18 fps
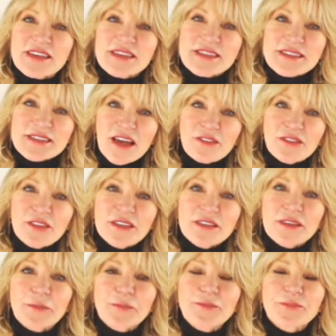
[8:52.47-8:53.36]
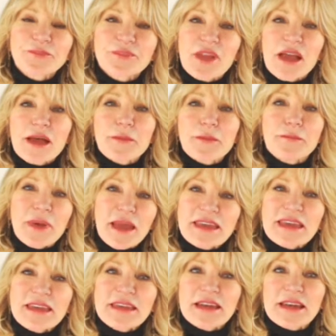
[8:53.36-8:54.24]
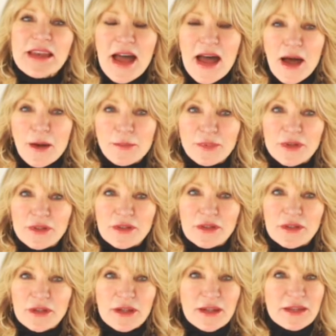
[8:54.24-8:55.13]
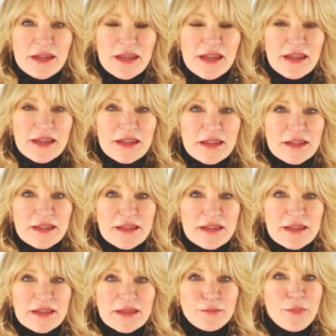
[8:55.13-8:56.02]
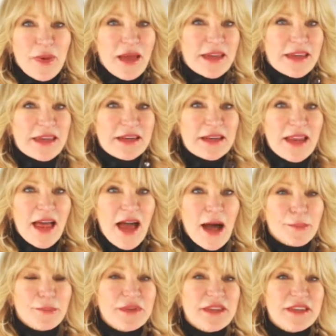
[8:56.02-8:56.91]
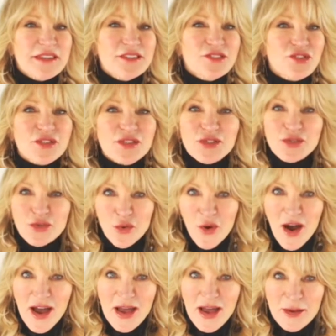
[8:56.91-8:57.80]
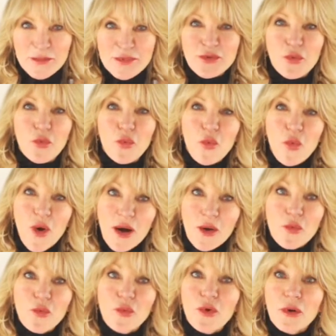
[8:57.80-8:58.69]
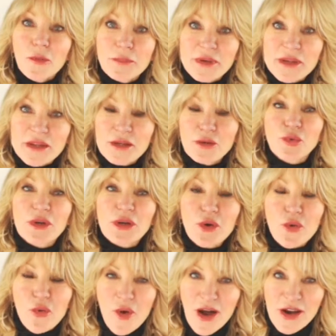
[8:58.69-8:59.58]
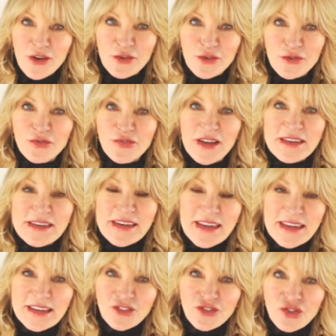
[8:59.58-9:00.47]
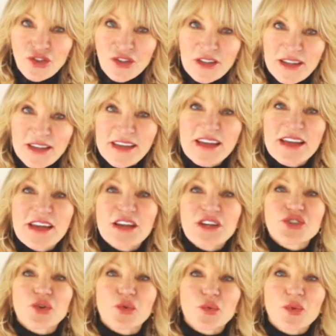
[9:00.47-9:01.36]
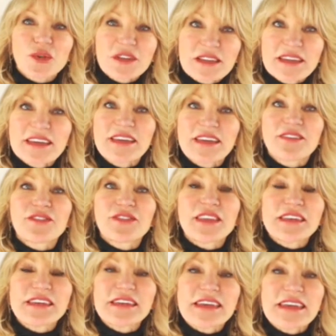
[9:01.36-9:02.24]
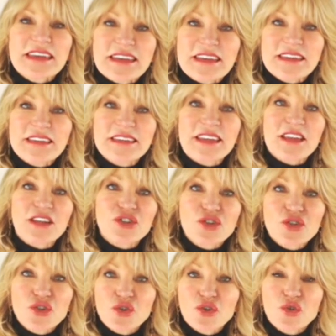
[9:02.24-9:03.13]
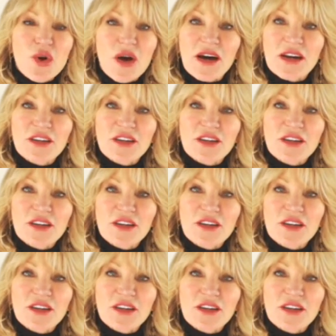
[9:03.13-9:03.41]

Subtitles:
Seventh, making it happen. In making it happen, this describes what will be required financially to relieve the need that you